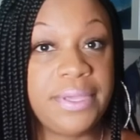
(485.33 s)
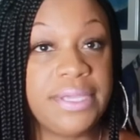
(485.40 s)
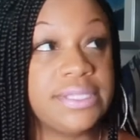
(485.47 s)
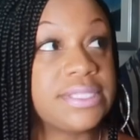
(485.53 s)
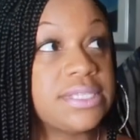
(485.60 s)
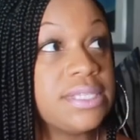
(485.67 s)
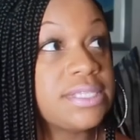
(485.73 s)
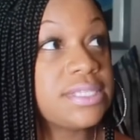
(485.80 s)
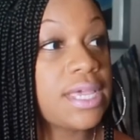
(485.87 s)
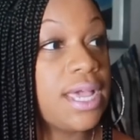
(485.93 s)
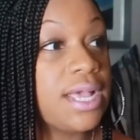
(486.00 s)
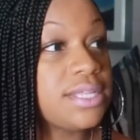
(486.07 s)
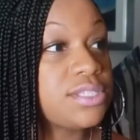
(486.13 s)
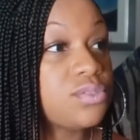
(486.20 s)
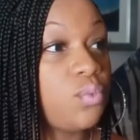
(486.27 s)
pieces
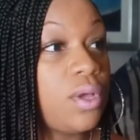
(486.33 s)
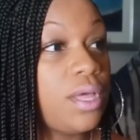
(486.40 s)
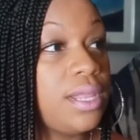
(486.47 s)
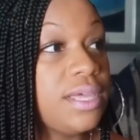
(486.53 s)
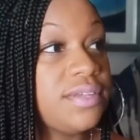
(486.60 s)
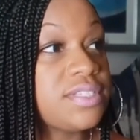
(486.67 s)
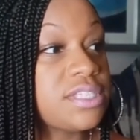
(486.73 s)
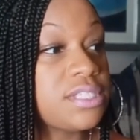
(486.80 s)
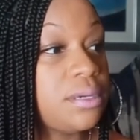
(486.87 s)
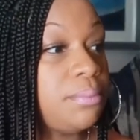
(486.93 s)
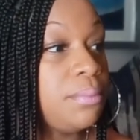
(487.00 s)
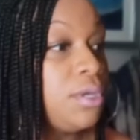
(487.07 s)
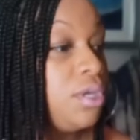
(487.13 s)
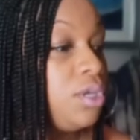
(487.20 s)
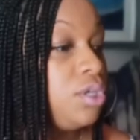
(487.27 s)
as well as
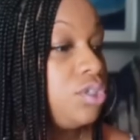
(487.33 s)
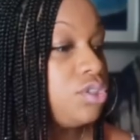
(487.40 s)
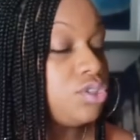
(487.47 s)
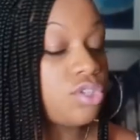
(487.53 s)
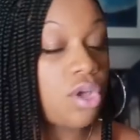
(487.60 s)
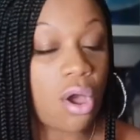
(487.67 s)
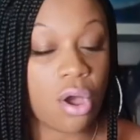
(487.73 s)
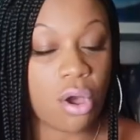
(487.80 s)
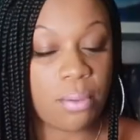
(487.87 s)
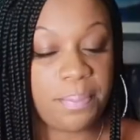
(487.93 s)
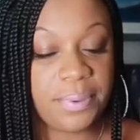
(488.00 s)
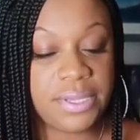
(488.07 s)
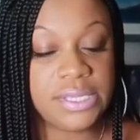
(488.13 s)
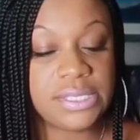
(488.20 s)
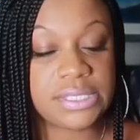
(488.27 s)
some tall
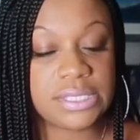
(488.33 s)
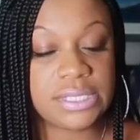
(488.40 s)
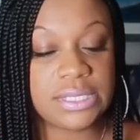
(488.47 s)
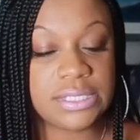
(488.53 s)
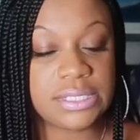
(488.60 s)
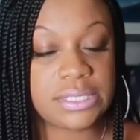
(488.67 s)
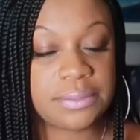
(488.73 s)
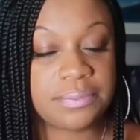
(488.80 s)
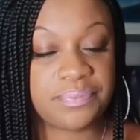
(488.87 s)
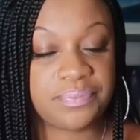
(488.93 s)
pieces.